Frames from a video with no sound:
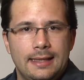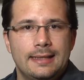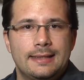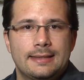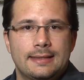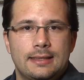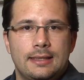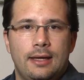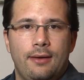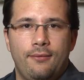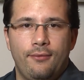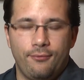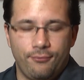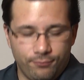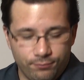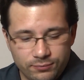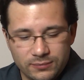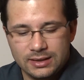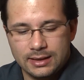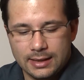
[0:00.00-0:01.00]
it's a
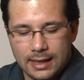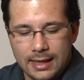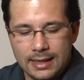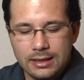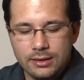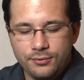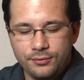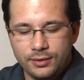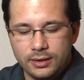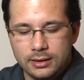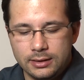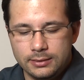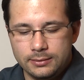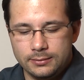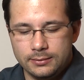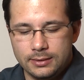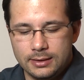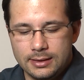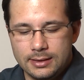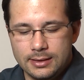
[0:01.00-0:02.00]
kind of a